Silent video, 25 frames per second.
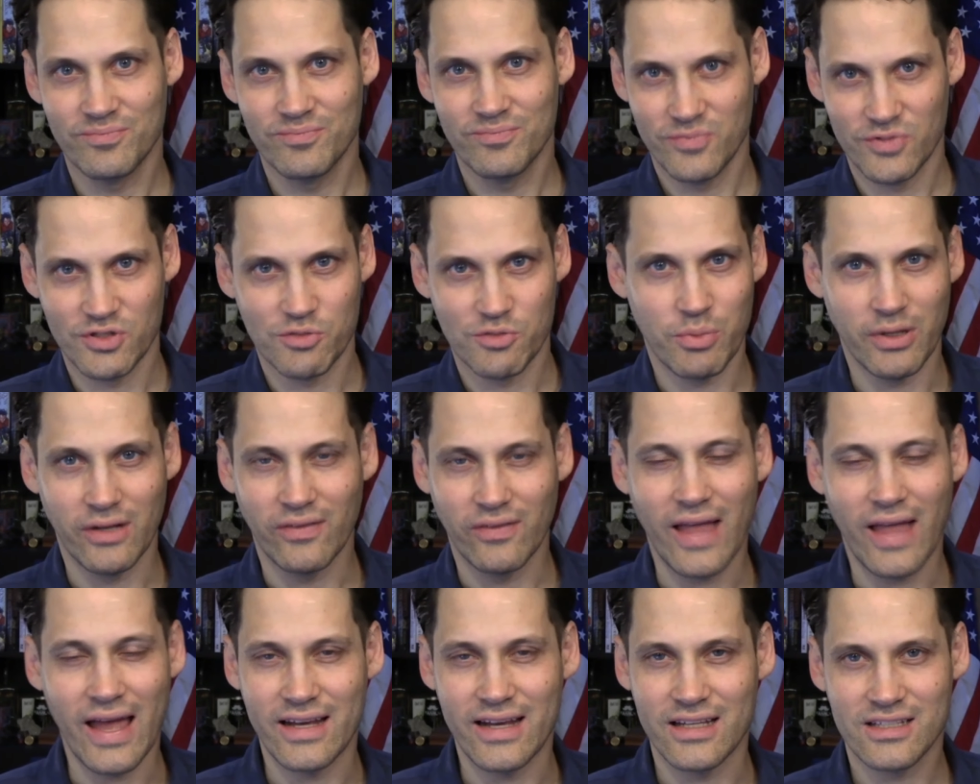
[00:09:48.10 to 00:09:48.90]
the speed of
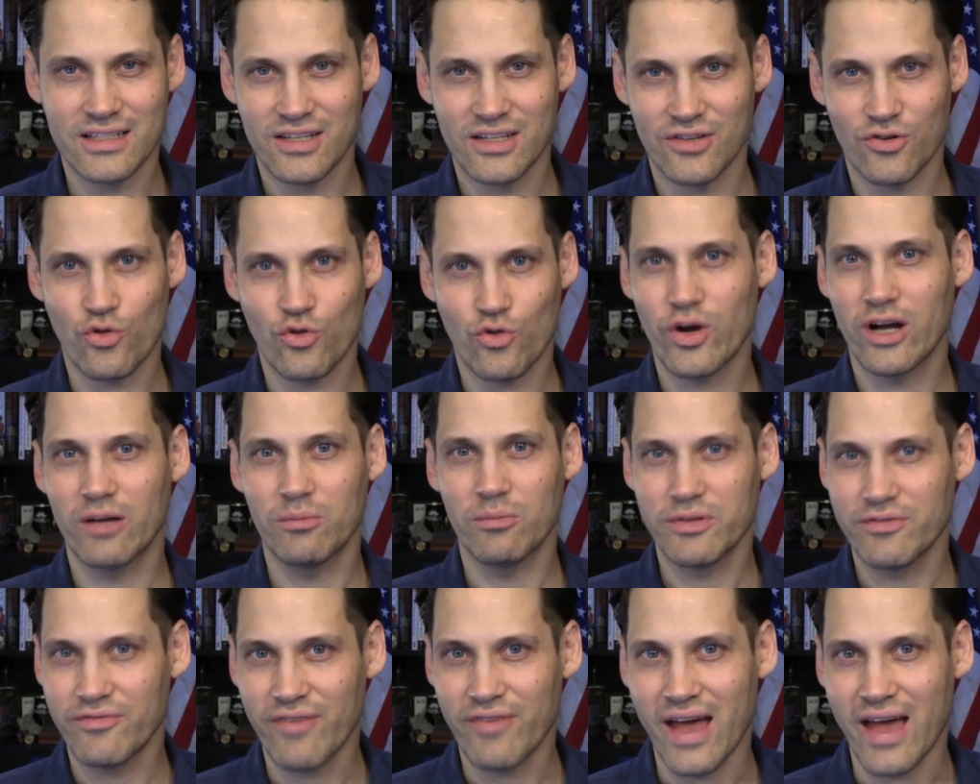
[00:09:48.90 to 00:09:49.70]
light. It's
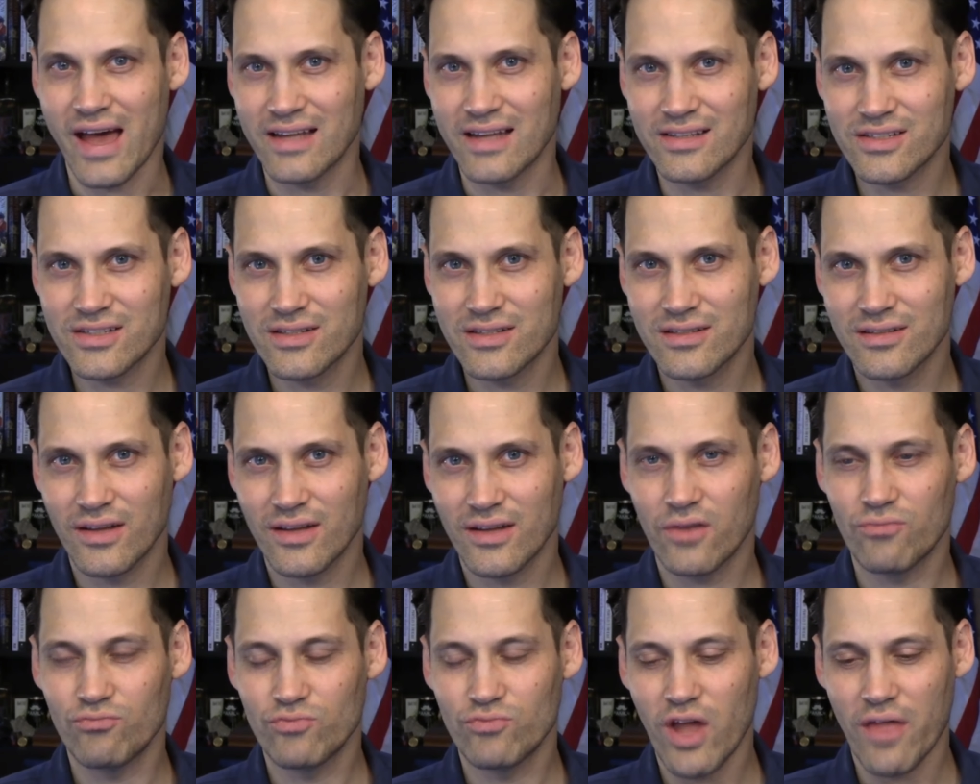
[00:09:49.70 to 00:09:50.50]
incredibly fast,
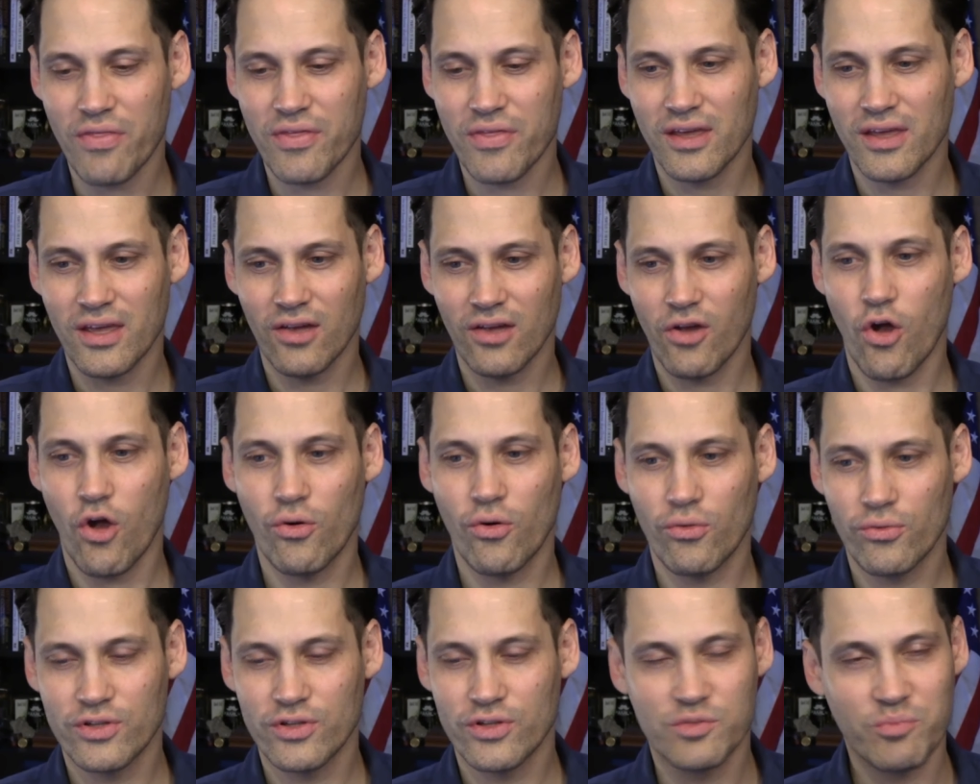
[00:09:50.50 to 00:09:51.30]
and nothing can
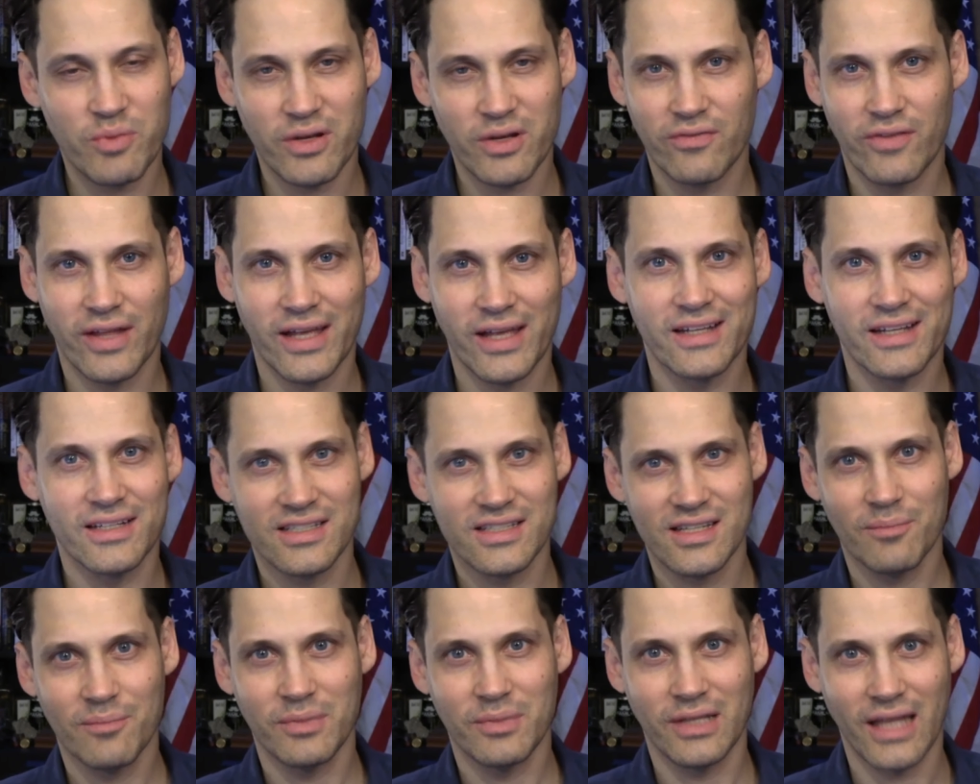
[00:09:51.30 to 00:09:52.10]
go with the speed of light
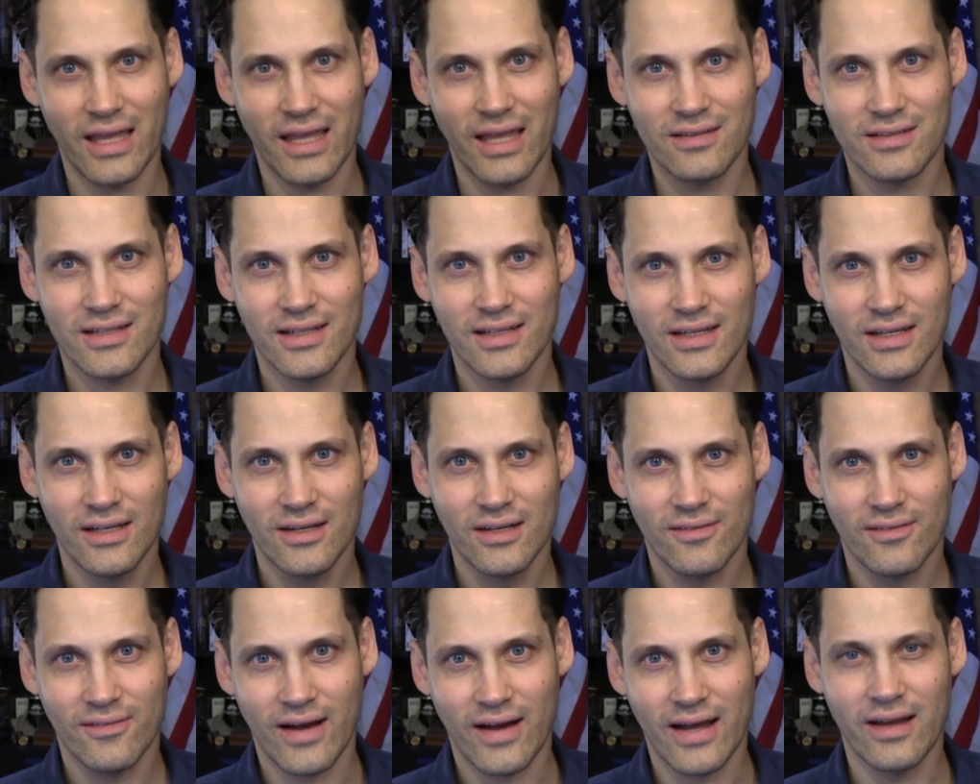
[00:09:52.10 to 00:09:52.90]
except light,
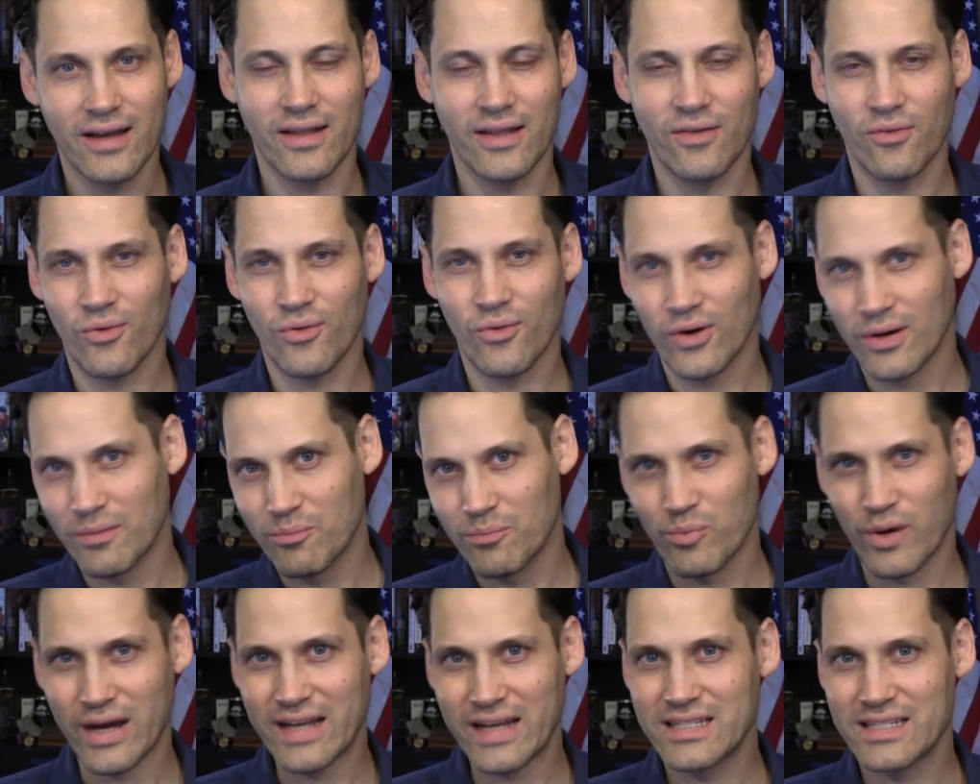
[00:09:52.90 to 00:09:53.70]
right? Or
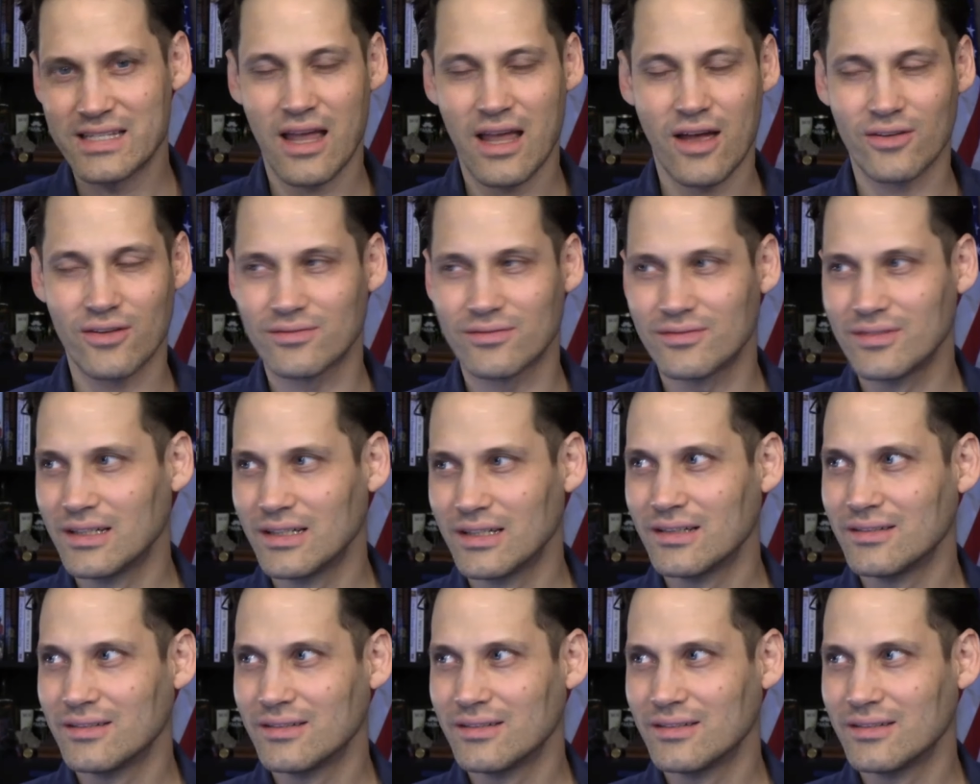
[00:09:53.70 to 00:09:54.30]
it breaks down